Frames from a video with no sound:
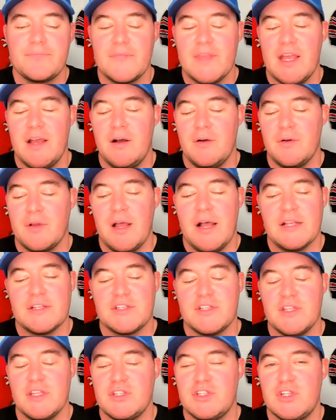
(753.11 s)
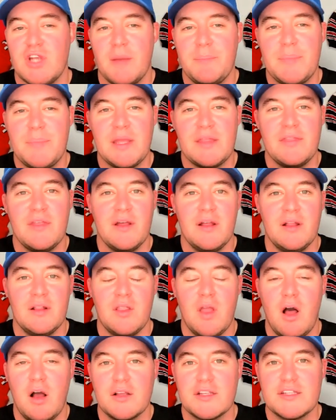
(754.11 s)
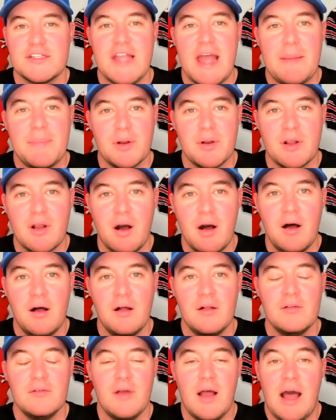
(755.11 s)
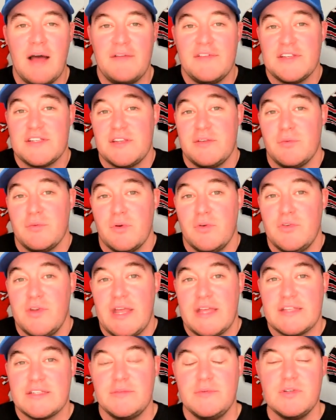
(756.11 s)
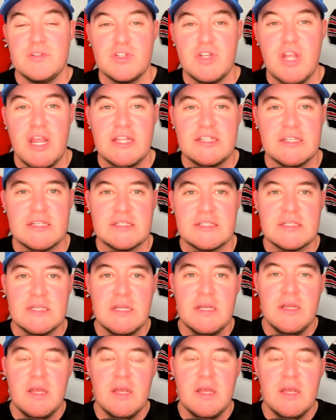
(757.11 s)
oh gosh, the jumping, the long snapper call obviously ruined S M U's chances